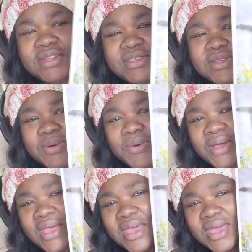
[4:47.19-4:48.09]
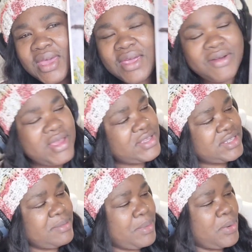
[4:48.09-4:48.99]
So here
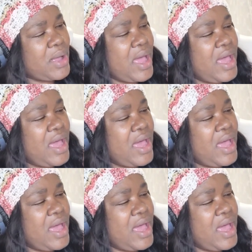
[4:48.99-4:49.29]
is the book,